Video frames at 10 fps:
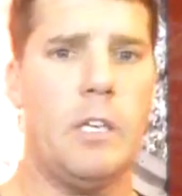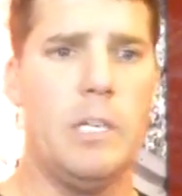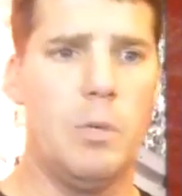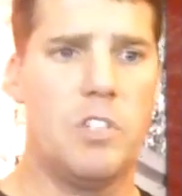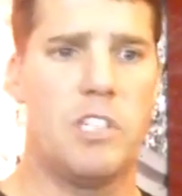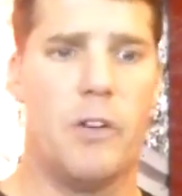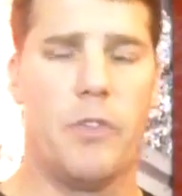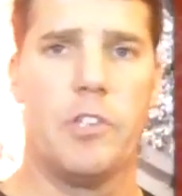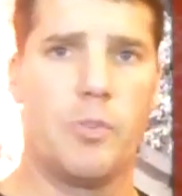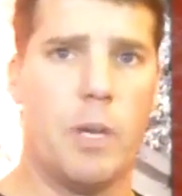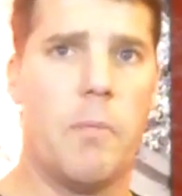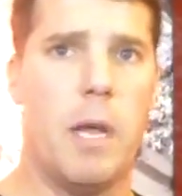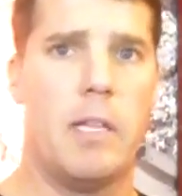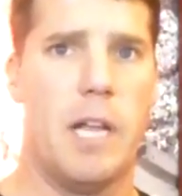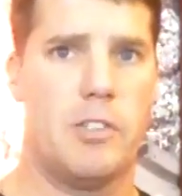He was selfless when he
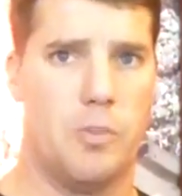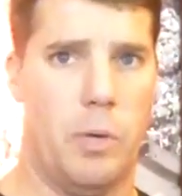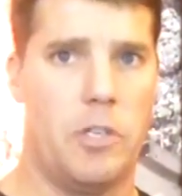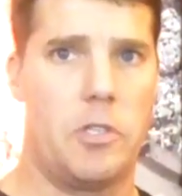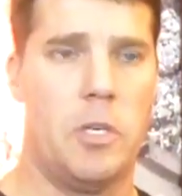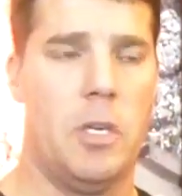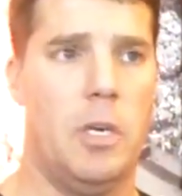made that switch